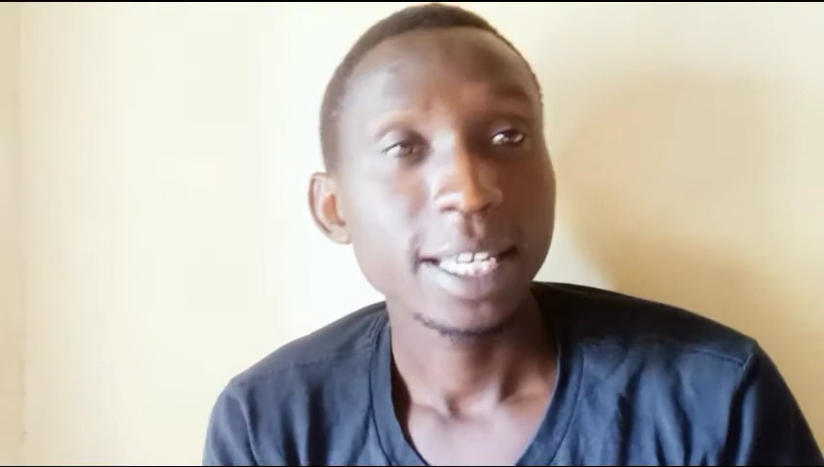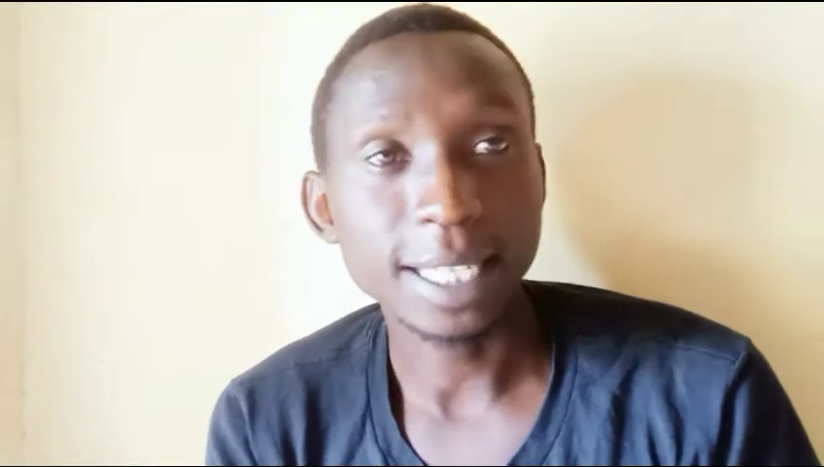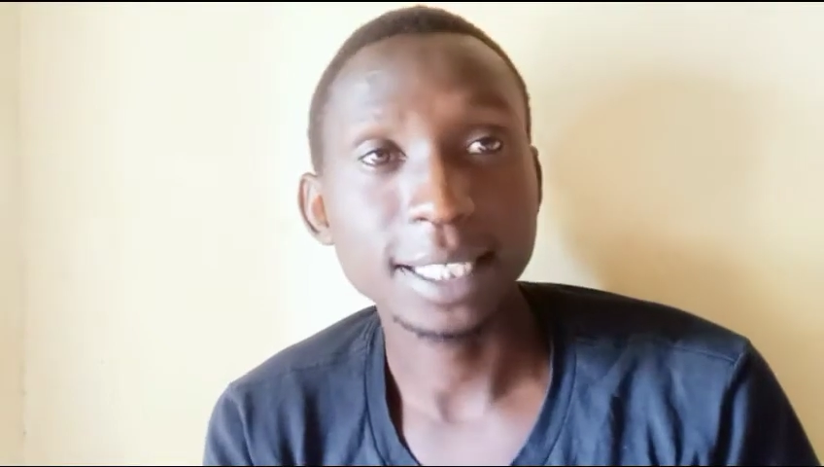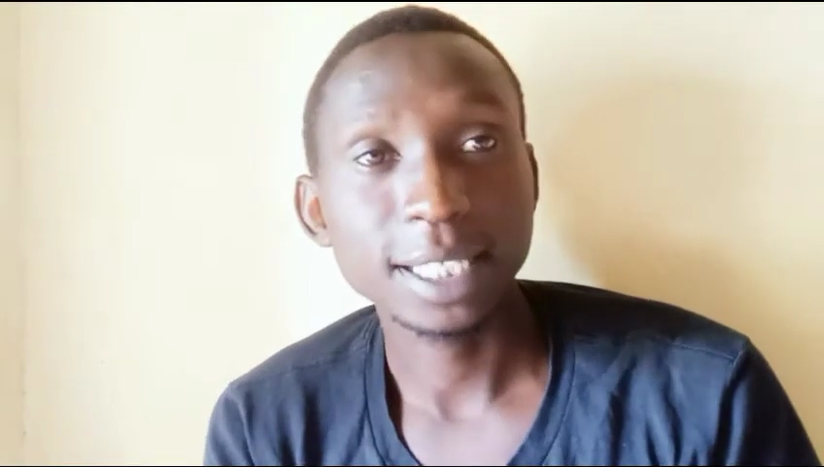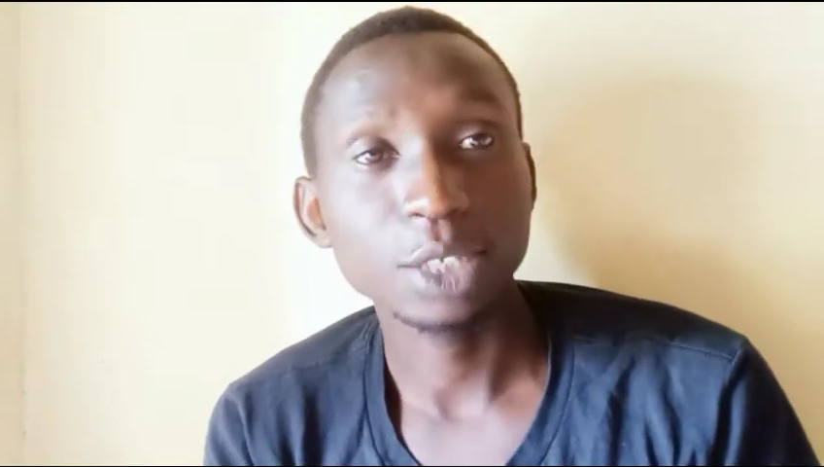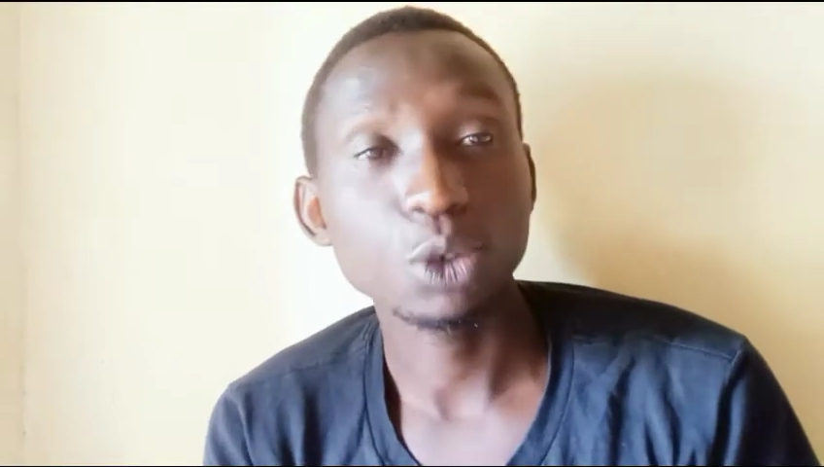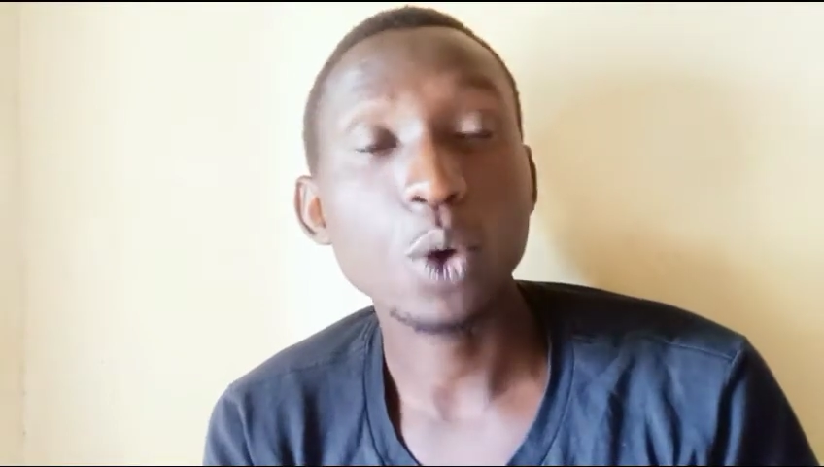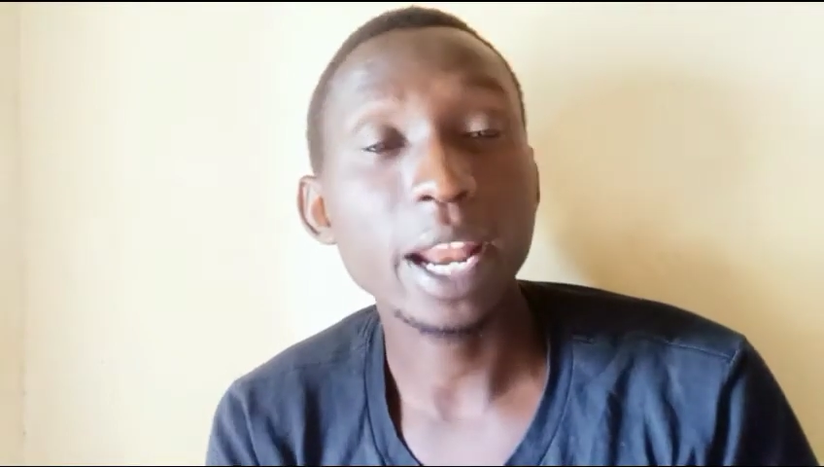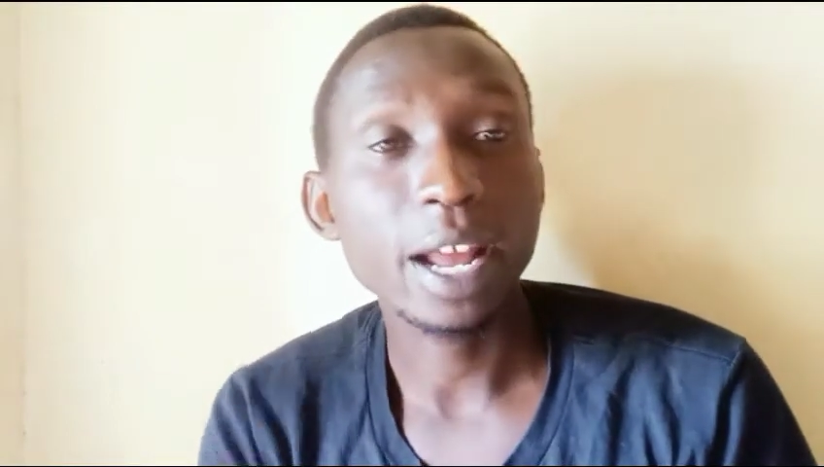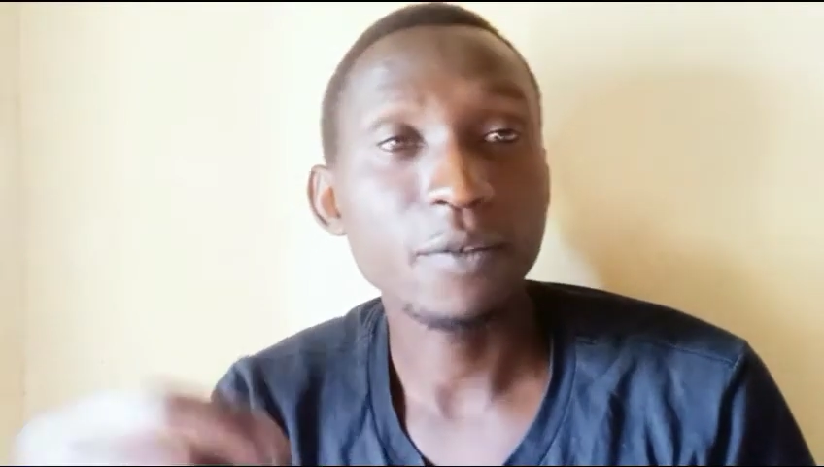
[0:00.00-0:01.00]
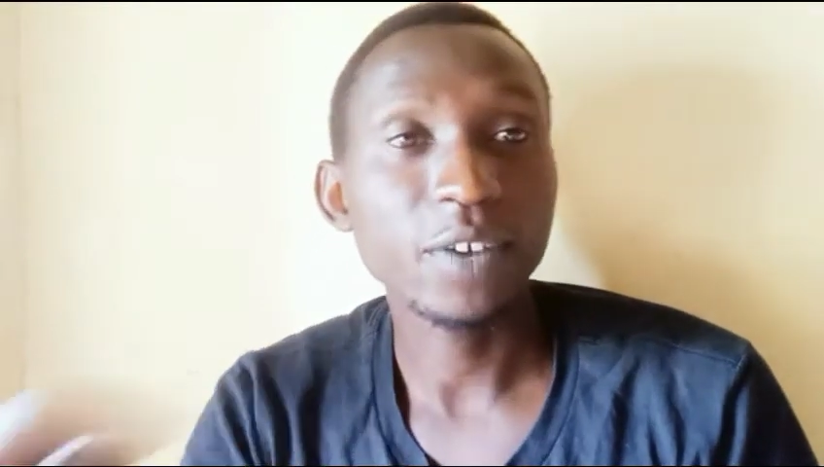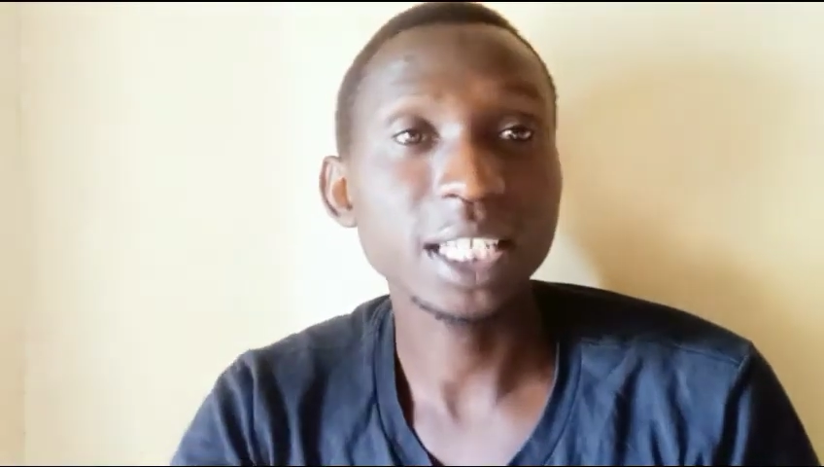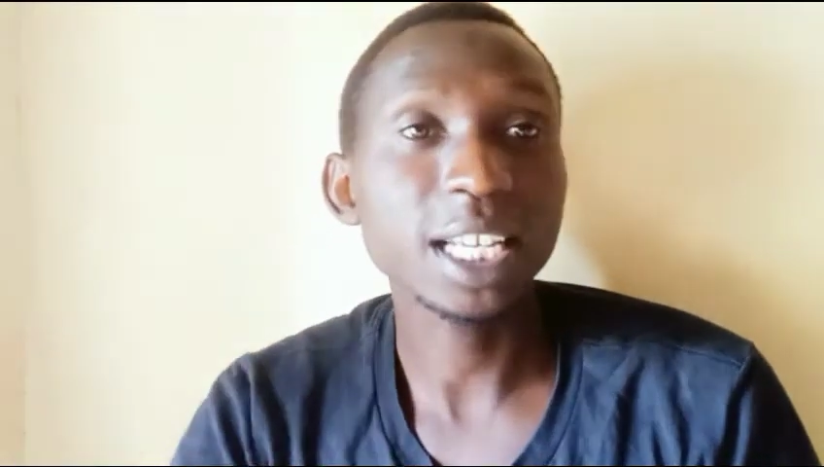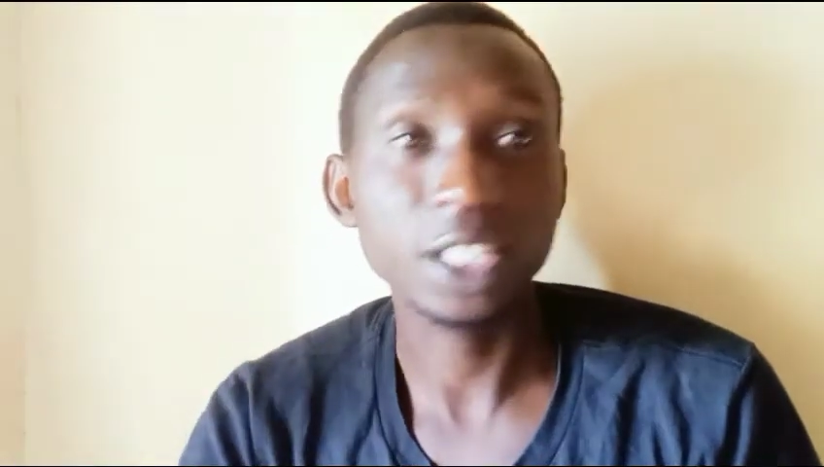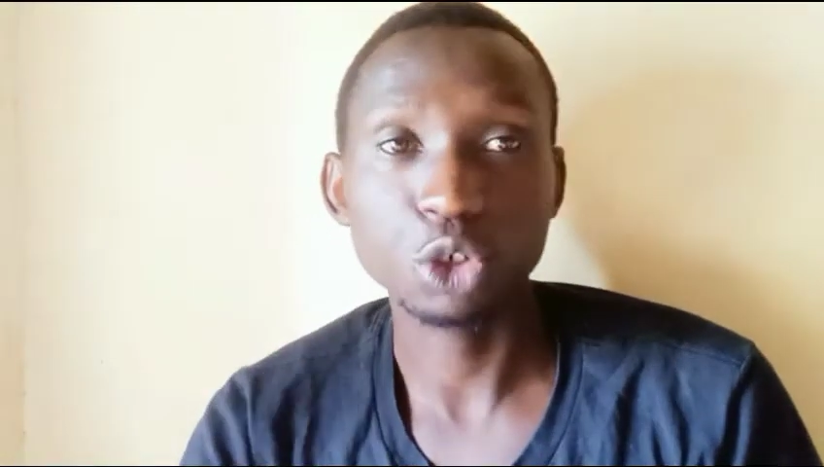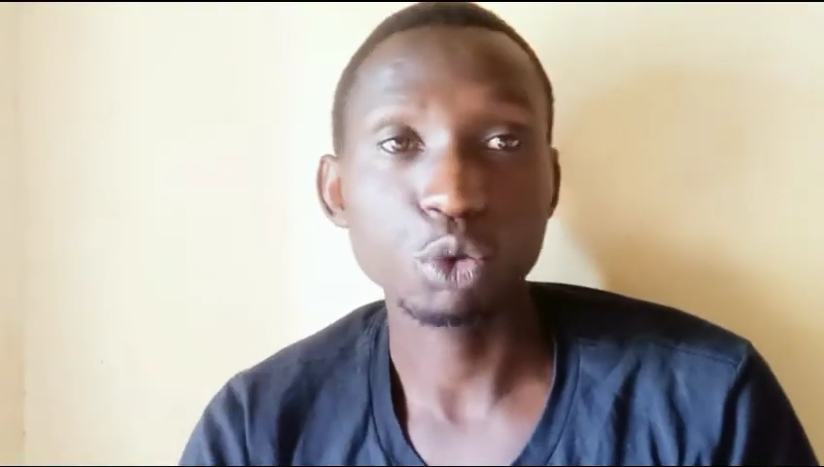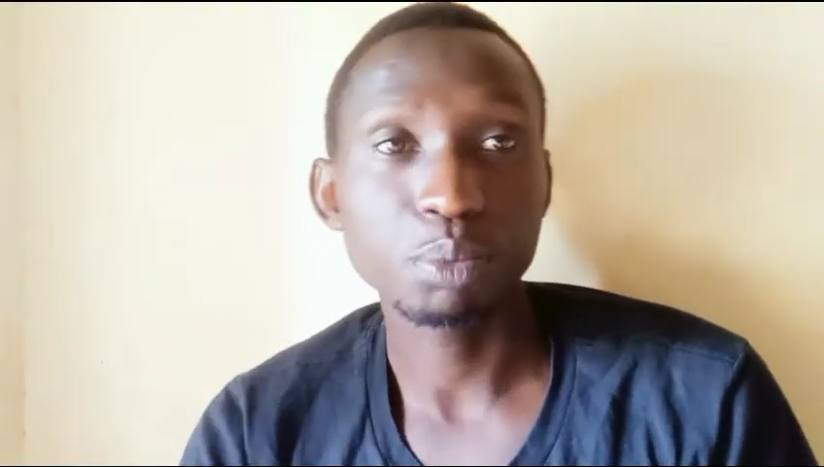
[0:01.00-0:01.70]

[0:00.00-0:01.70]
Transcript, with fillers: Yes, you can advertise